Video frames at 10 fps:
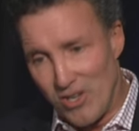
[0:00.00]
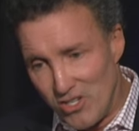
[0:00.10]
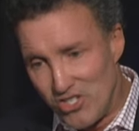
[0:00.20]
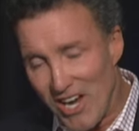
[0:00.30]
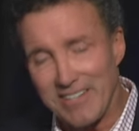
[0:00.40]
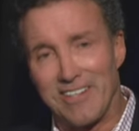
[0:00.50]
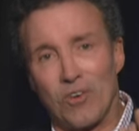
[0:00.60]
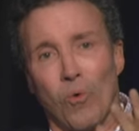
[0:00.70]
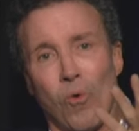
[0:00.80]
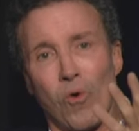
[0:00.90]

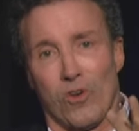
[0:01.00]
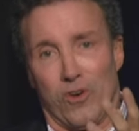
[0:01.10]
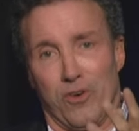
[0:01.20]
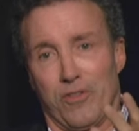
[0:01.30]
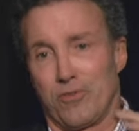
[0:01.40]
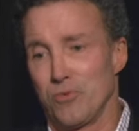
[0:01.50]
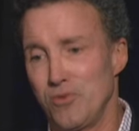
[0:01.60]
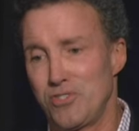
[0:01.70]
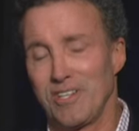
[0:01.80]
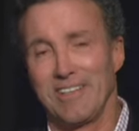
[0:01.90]
injected order through
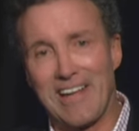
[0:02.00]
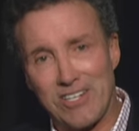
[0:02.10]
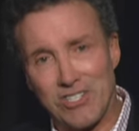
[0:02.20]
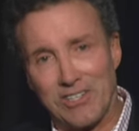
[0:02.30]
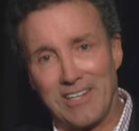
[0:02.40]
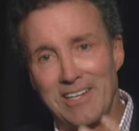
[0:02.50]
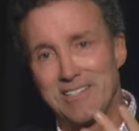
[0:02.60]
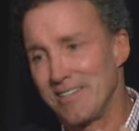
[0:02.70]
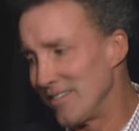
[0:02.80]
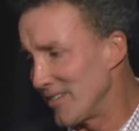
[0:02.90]
selection
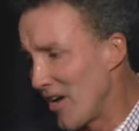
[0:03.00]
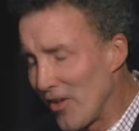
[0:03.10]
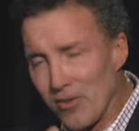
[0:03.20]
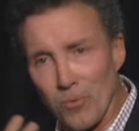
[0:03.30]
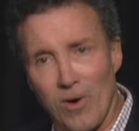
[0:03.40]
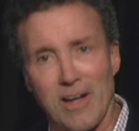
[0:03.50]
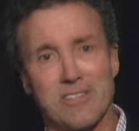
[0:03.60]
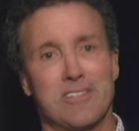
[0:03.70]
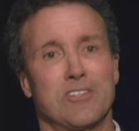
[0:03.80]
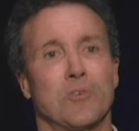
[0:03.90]
into this
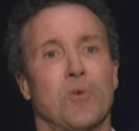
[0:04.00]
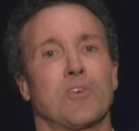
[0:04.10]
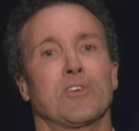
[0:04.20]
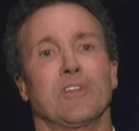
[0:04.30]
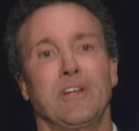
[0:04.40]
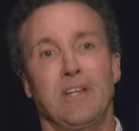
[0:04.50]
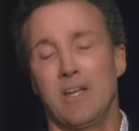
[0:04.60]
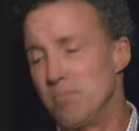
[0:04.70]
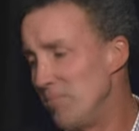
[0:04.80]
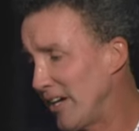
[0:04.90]
otherwise disorderly
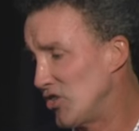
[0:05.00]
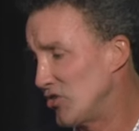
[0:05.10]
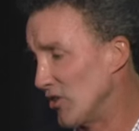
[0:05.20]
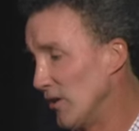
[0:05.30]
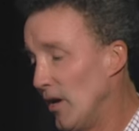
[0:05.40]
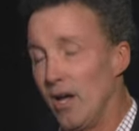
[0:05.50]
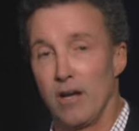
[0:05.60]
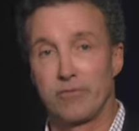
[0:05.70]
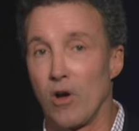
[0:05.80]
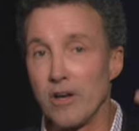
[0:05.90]
mixture
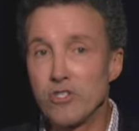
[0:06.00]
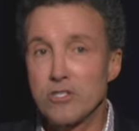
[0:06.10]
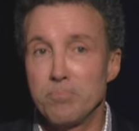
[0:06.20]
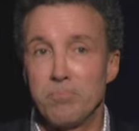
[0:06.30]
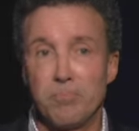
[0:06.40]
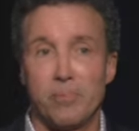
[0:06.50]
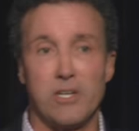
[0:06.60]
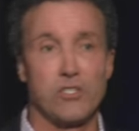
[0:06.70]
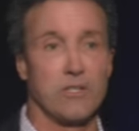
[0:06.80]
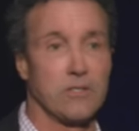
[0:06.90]
of conscious
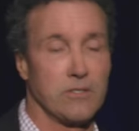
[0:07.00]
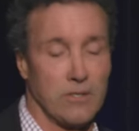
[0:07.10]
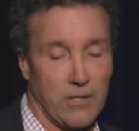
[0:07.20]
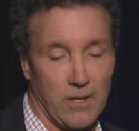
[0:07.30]
pigeons.